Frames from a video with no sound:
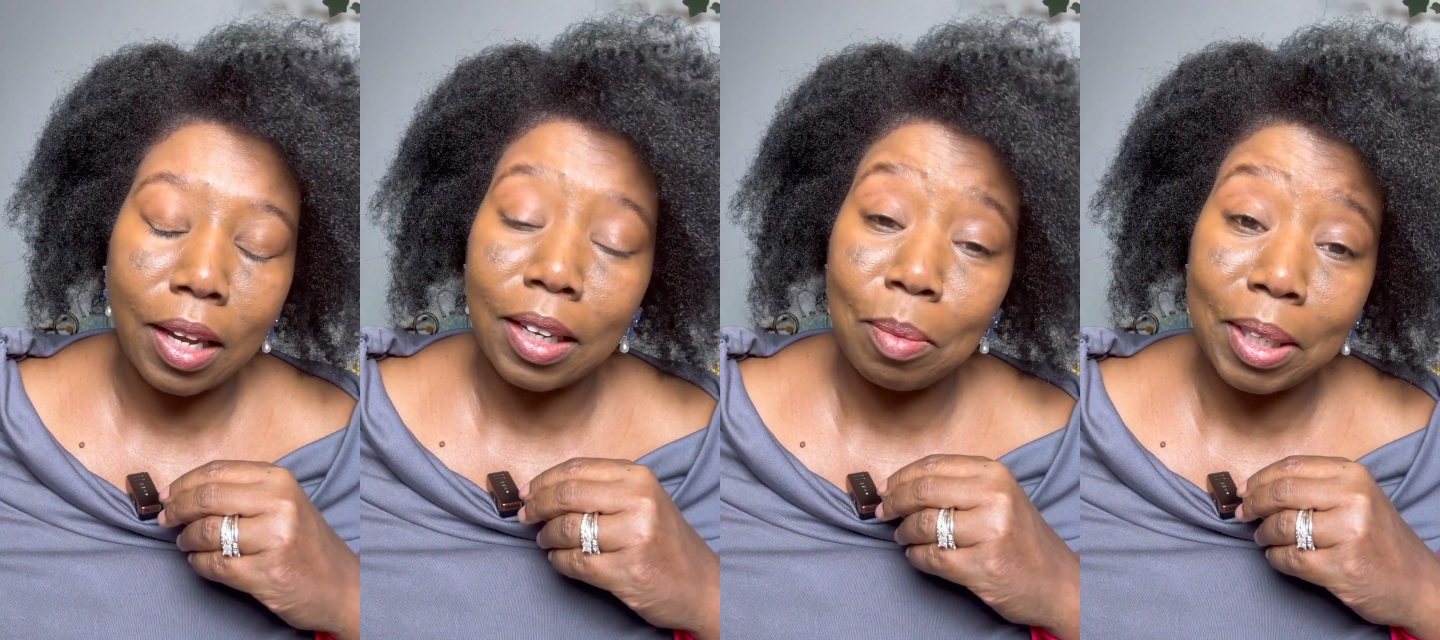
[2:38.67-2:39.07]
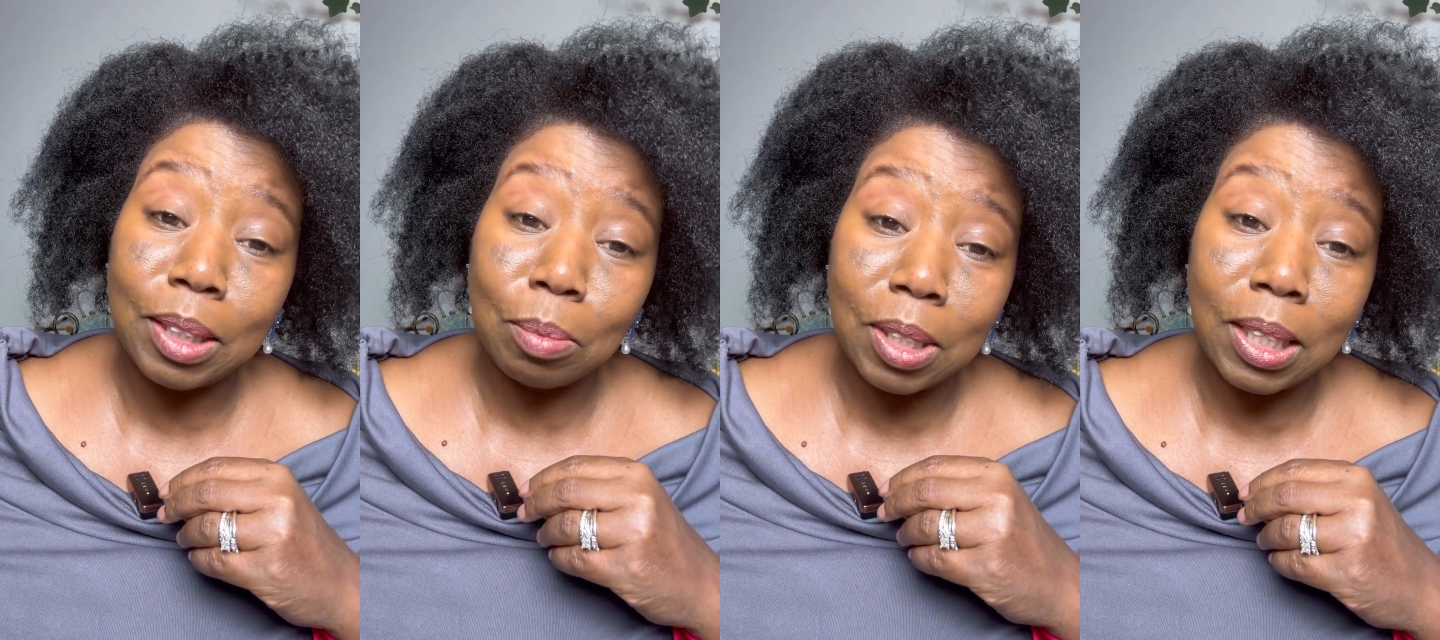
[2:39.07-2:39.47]
I gotta make
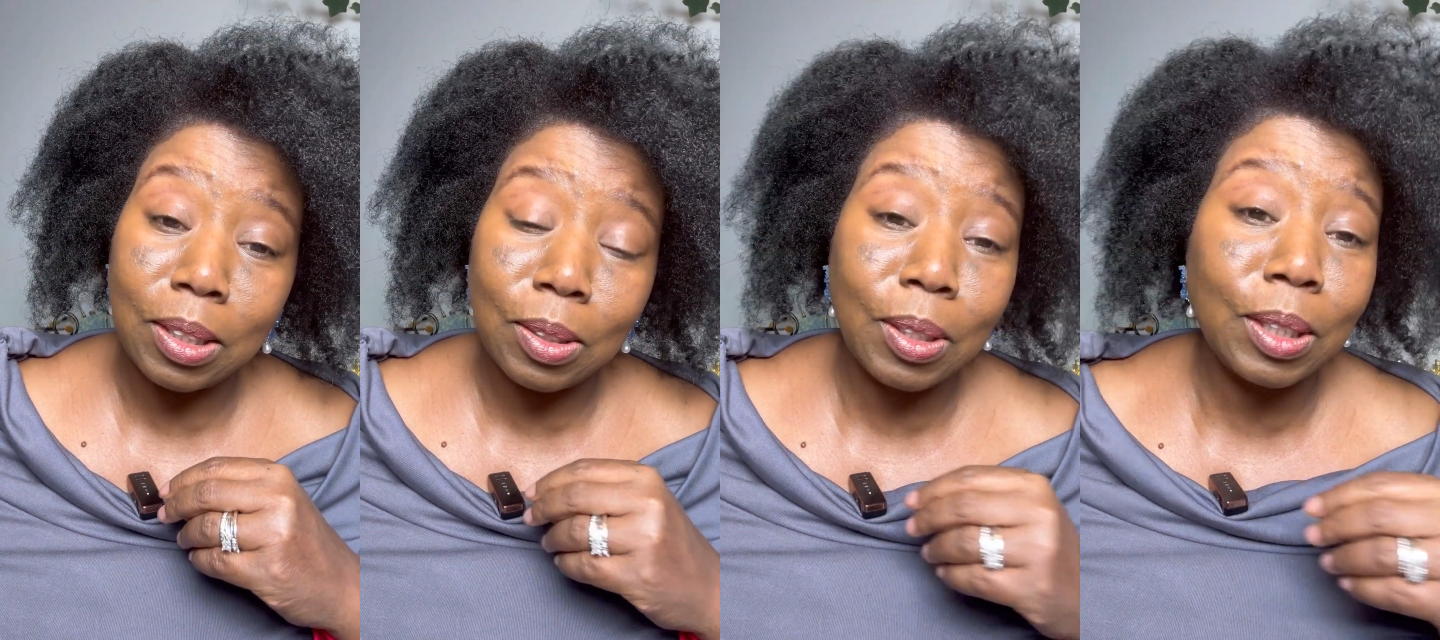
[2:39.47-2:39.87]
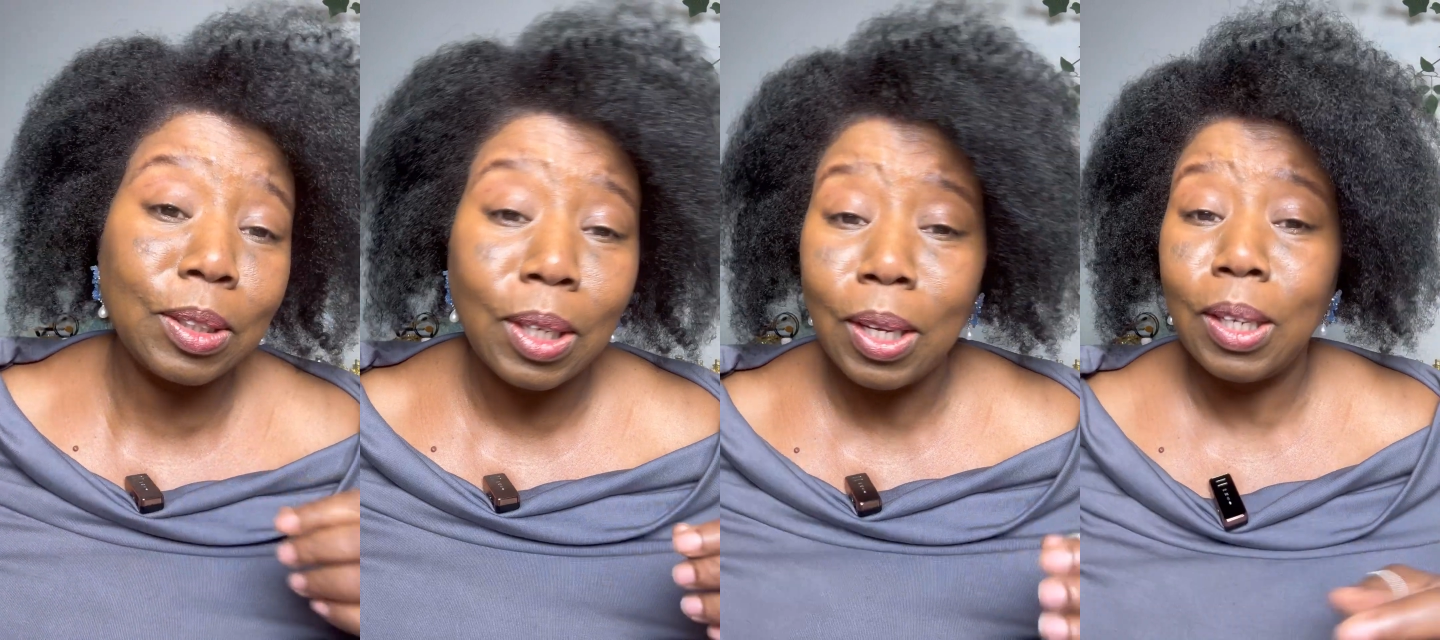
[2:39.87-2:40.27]
some tea. So let's
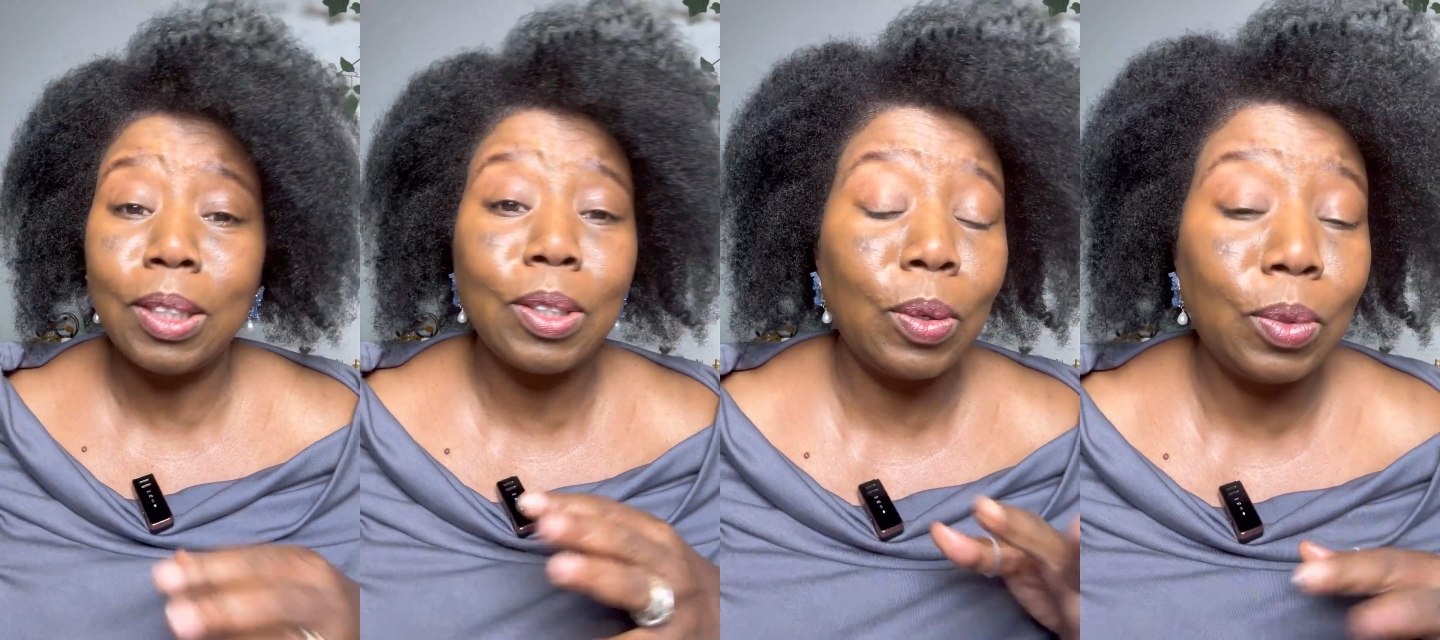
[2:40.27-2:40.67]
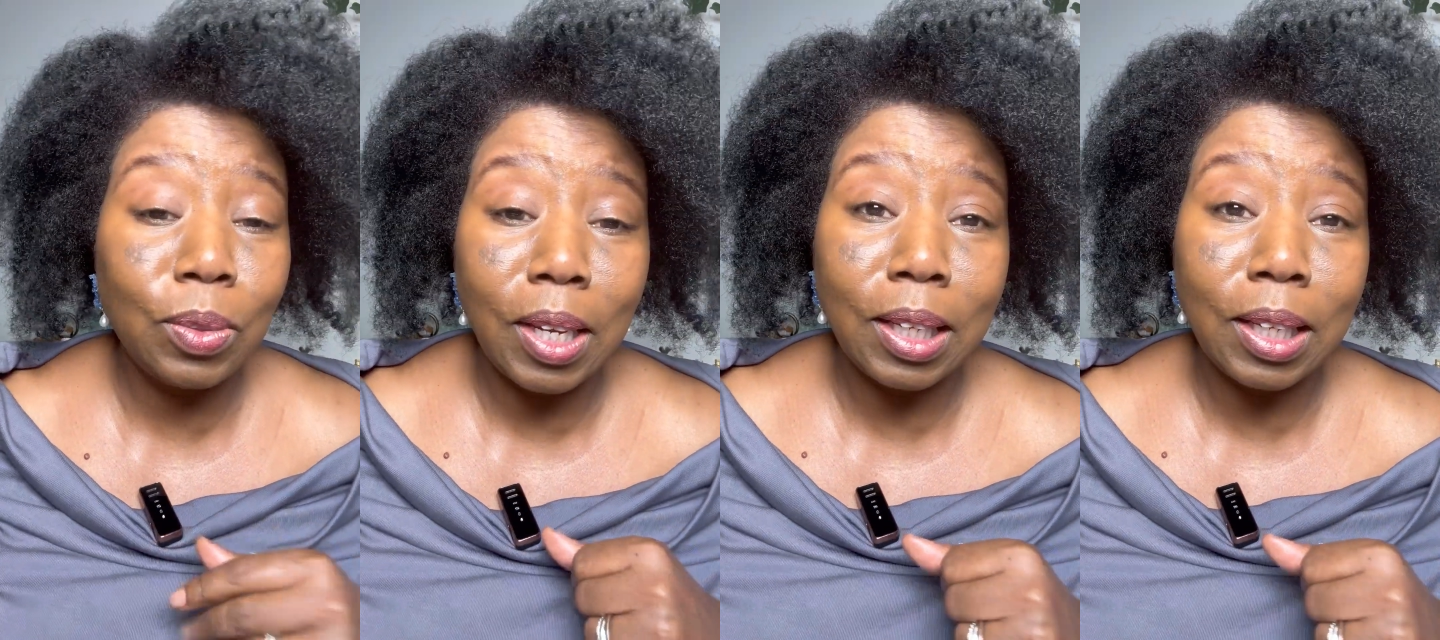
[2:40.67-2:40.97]
let's go do that,